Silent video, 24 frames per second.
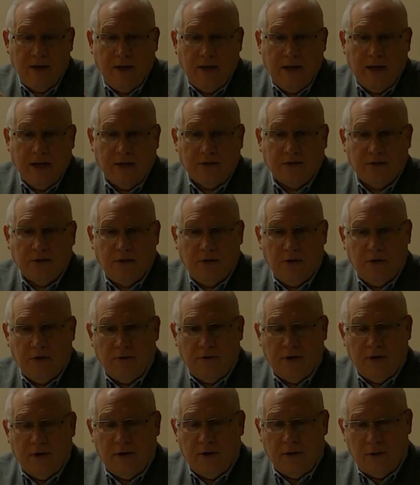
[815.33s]
And so you're
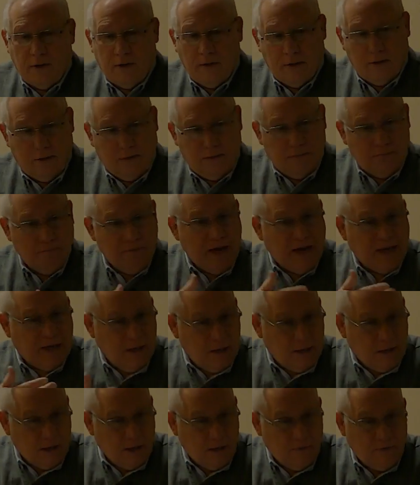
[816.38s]
there making
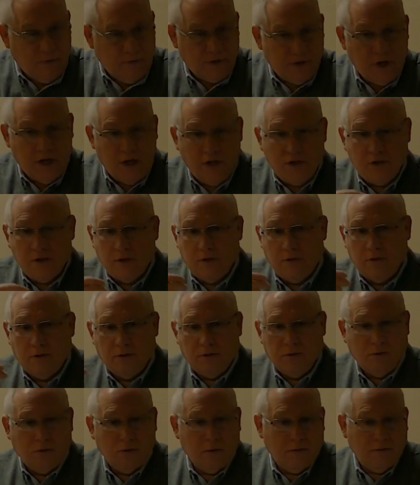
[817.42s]
conversation
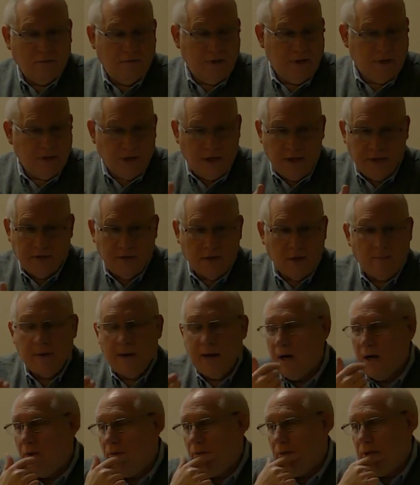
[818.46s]
or visiting
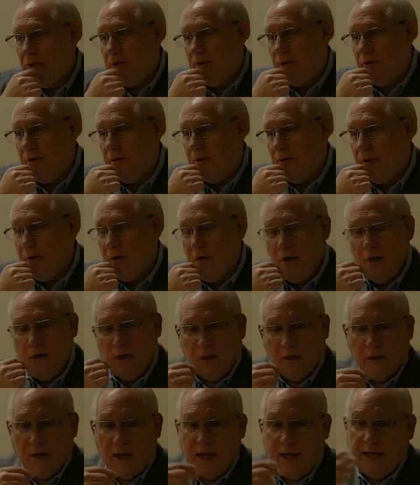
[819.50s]
somehow with your
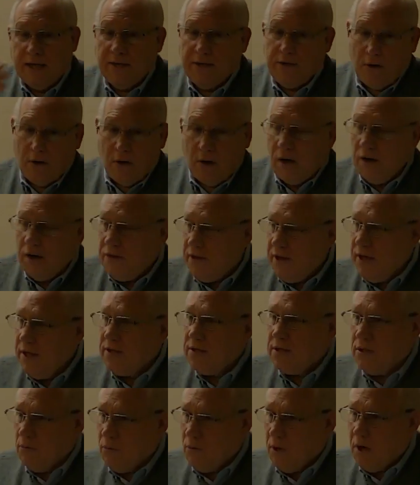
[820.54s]
client. Now there are things
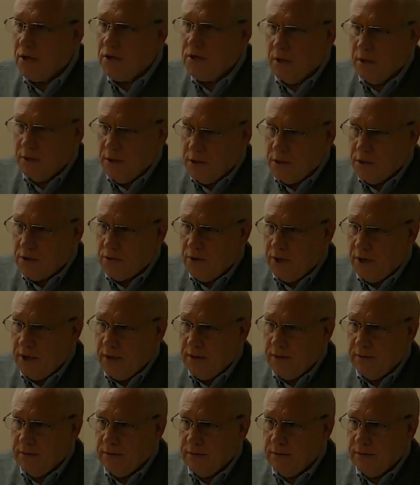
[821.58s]
to watch on the screen.